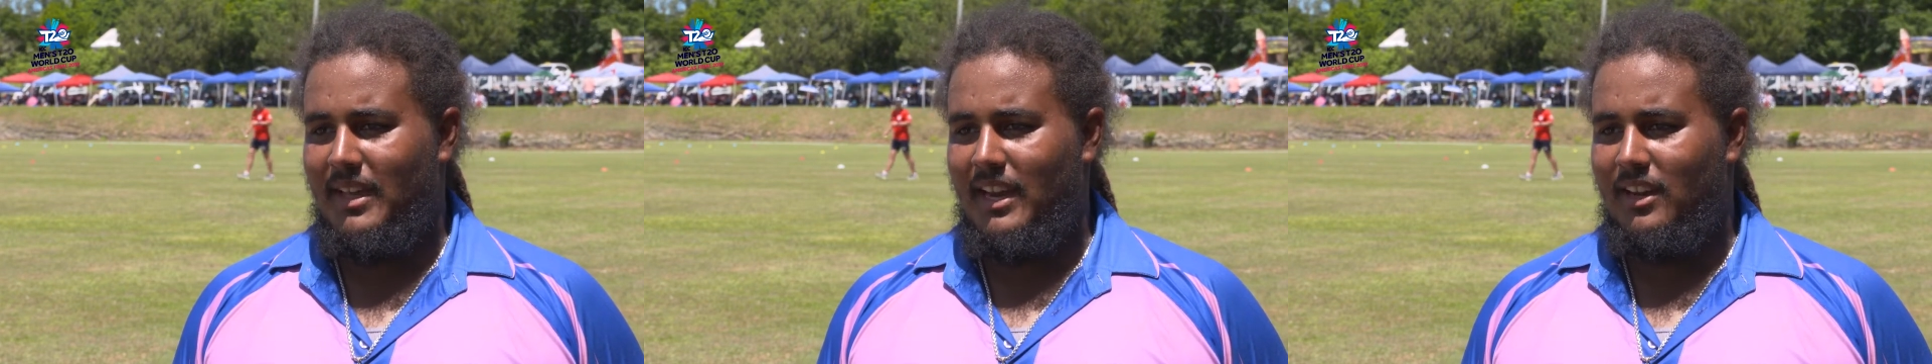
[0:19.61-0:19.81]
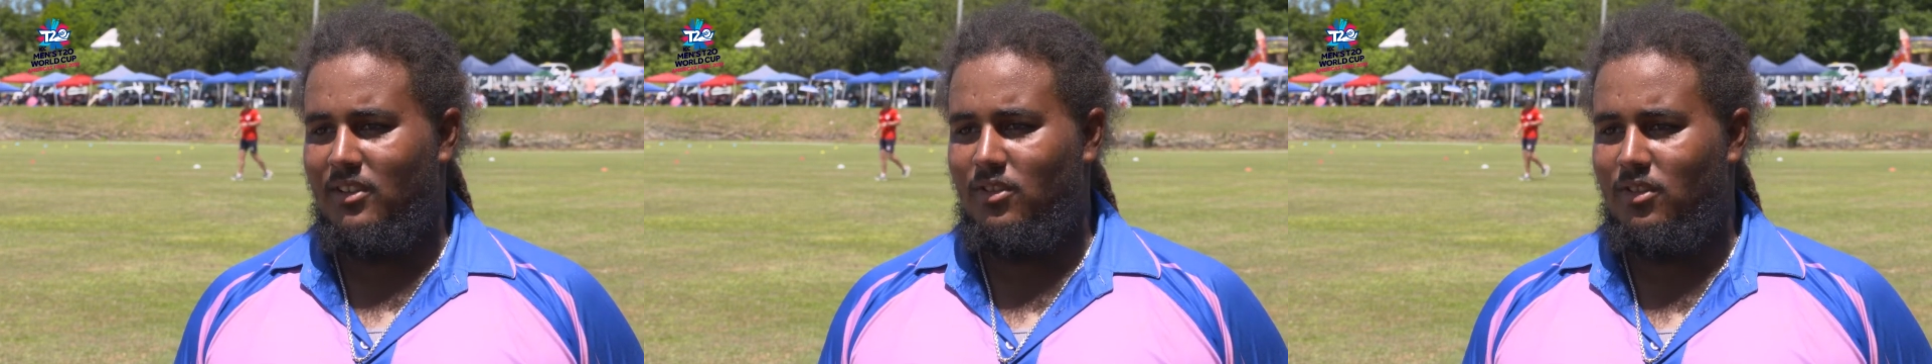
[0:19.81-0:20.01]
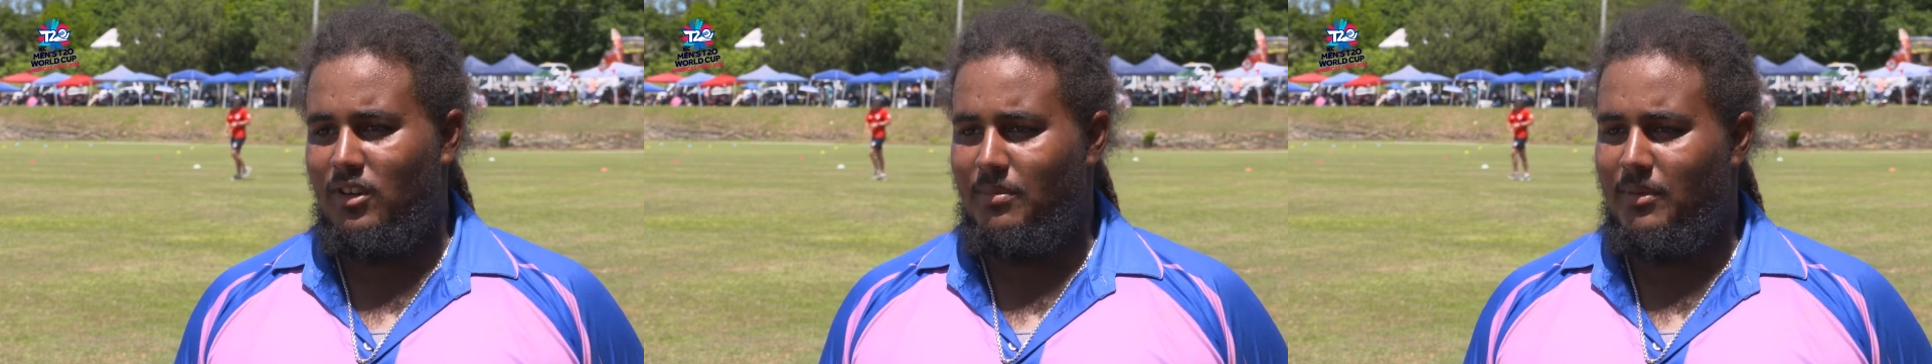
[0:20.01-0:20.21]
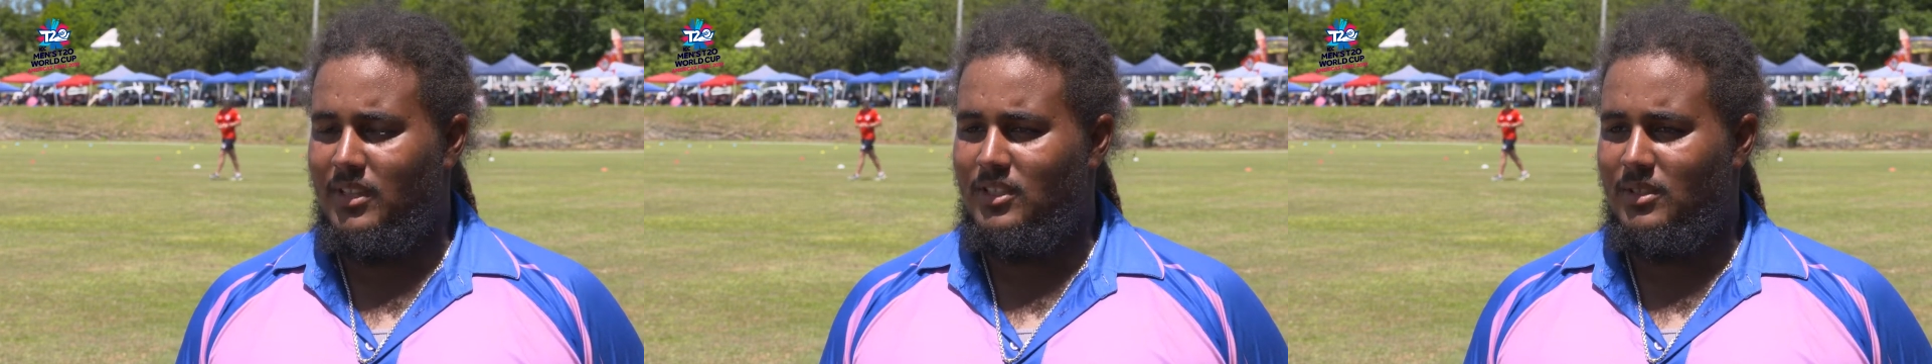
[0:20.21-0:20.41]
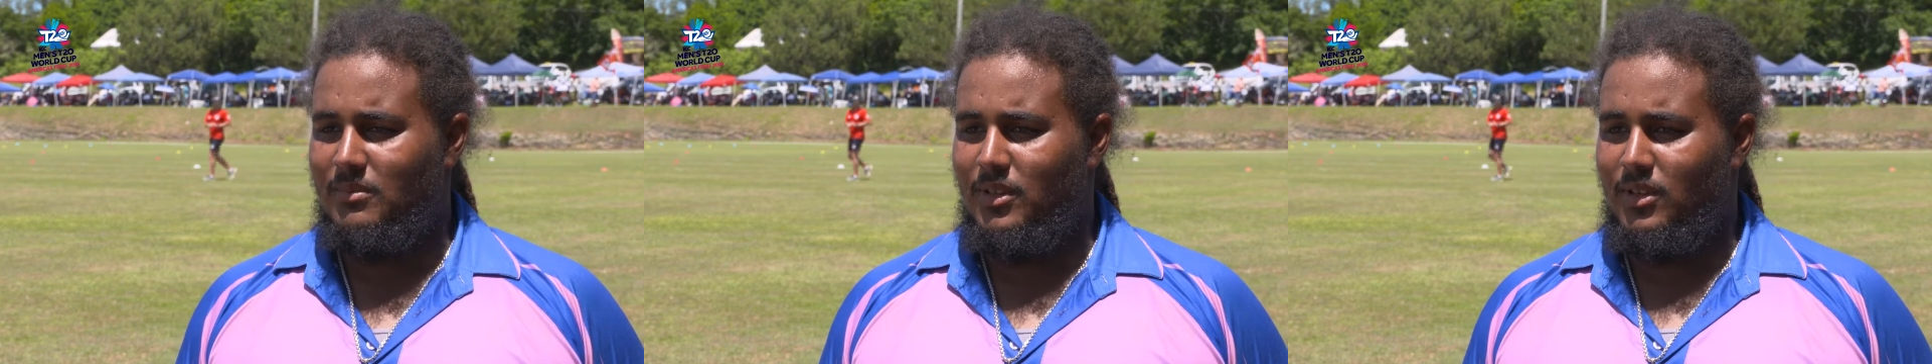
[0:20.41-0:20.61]
getting called
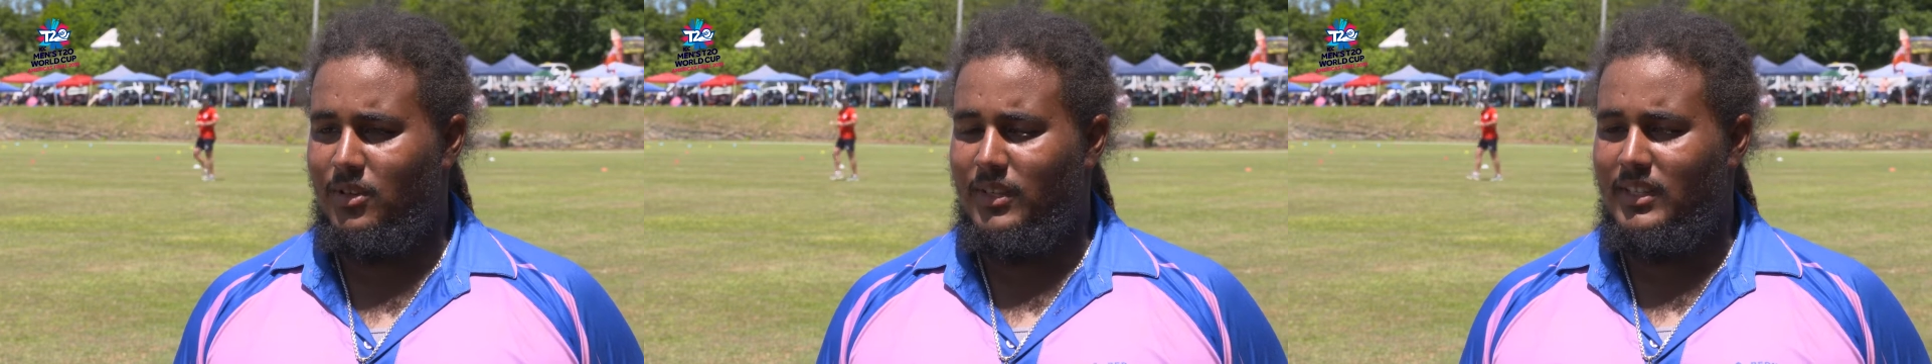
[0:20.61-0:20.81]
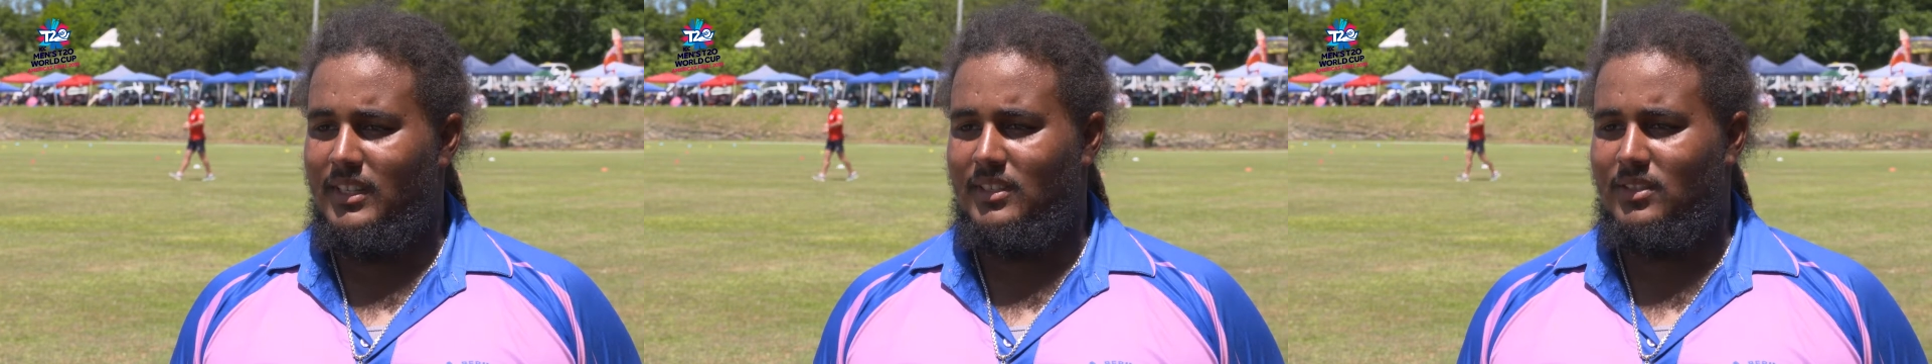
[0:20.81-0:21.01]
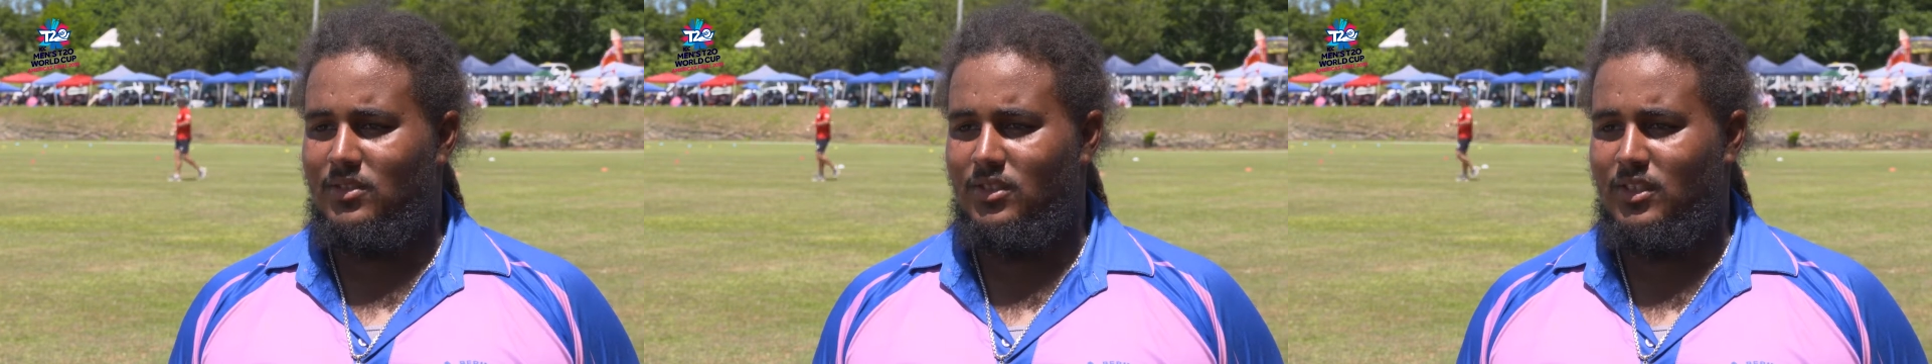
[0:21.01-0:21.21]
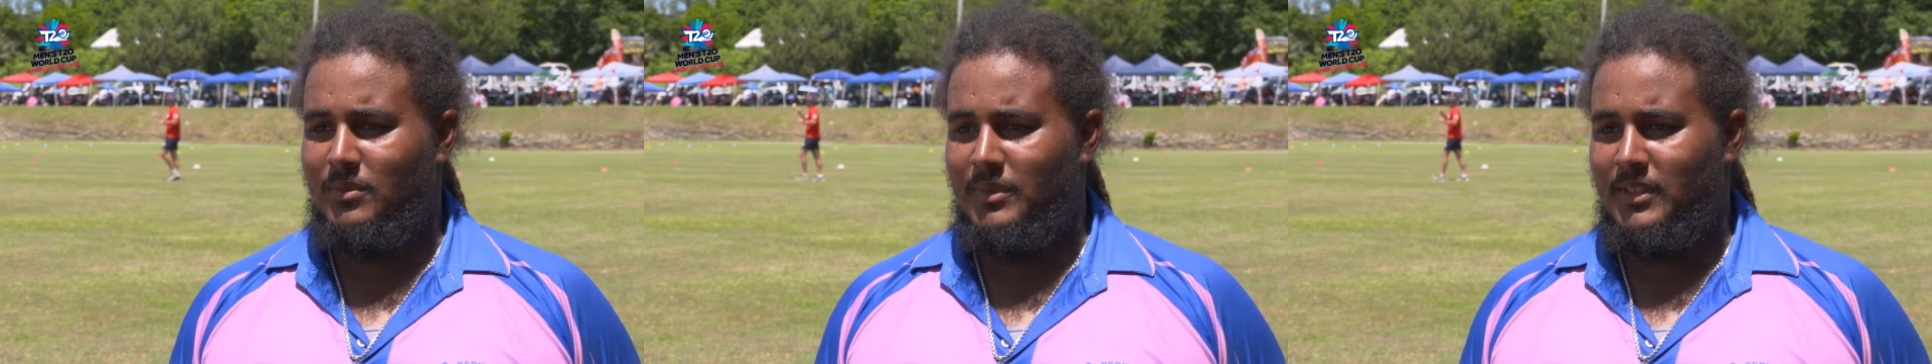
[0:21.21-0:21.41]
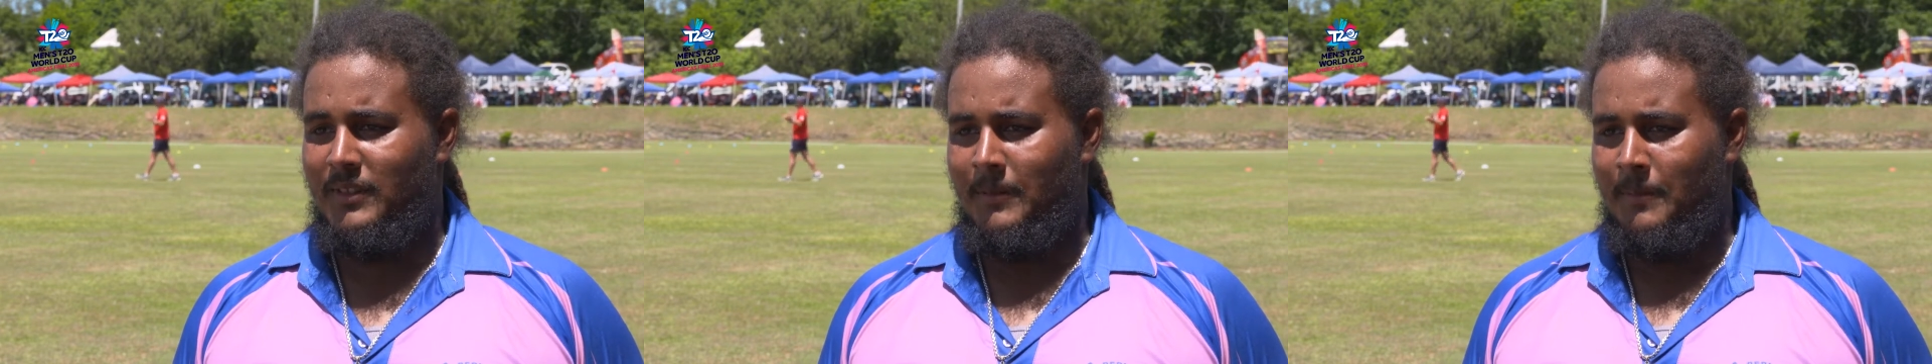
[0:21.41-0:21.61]
upon to bowl in this
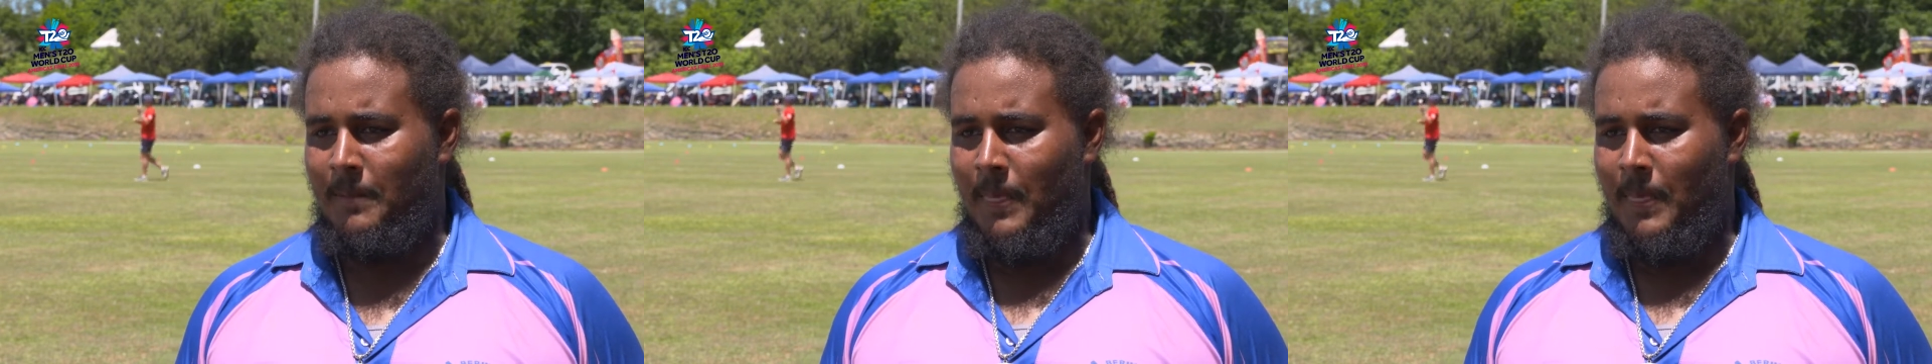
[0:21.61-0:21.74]
tournament.